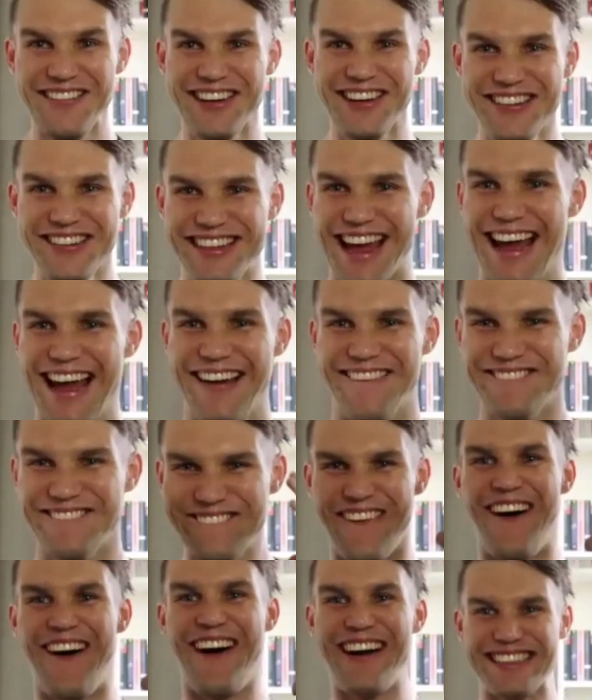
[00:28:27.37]
that.
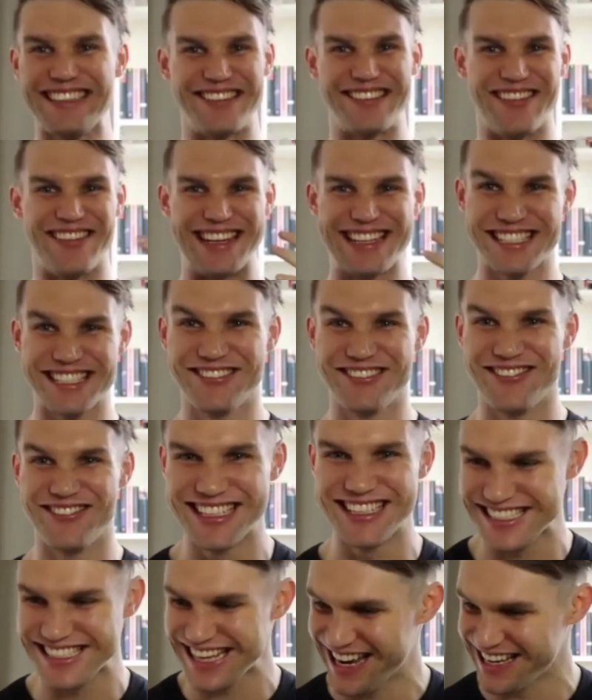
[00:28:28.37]
What? That makes so much
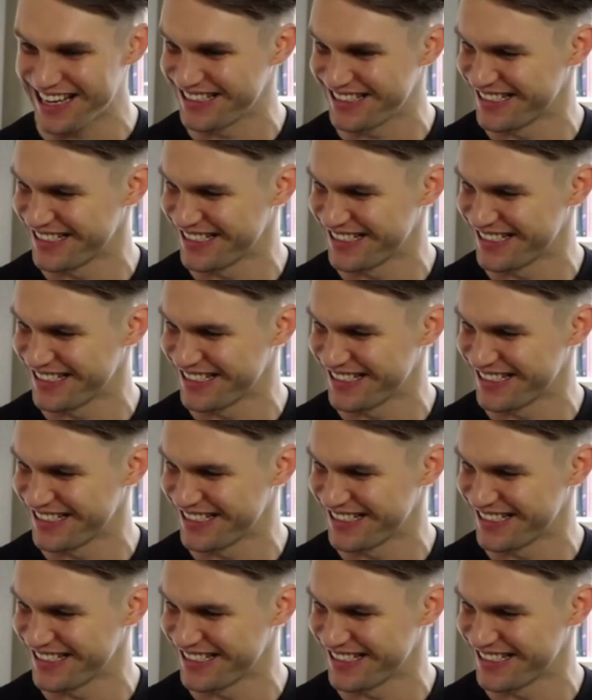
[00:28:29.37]
sense.